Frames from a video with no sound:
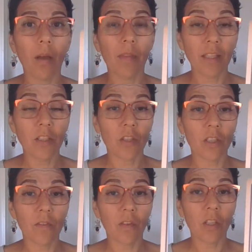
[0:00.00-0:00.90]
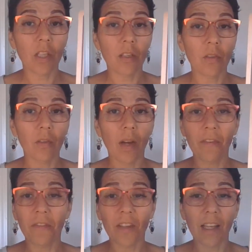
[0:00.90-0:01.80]
That's just for you. I
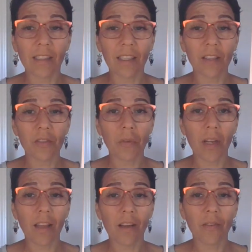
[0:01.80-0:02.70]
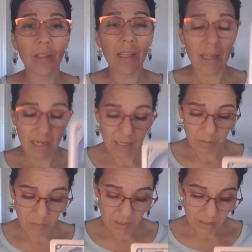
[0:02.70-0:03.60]
feel like that goes right along with that Eight
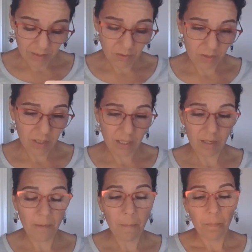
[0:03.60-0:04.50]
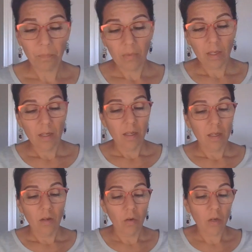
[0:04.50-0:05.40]
of Pentacles there.
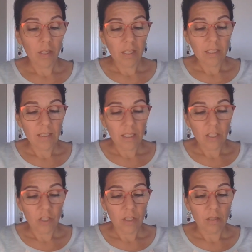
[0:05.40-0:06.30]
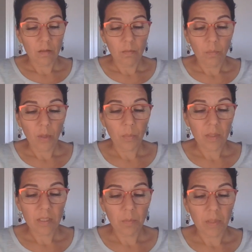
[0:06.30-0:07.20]
Organization,
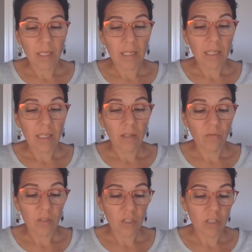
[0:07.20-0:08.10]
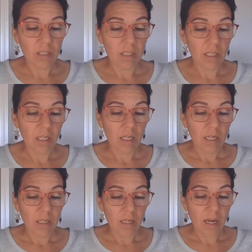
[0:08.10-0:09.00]
purpose, planning, efficiency.
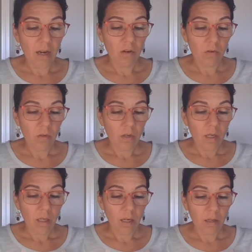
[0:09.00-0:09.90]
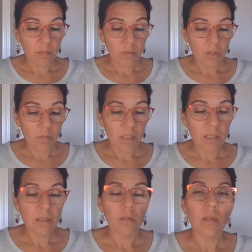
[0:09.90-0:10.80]
Now come to me
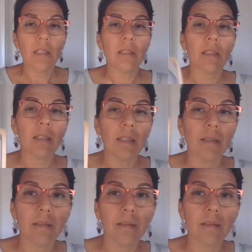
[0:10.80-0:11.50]
so easily.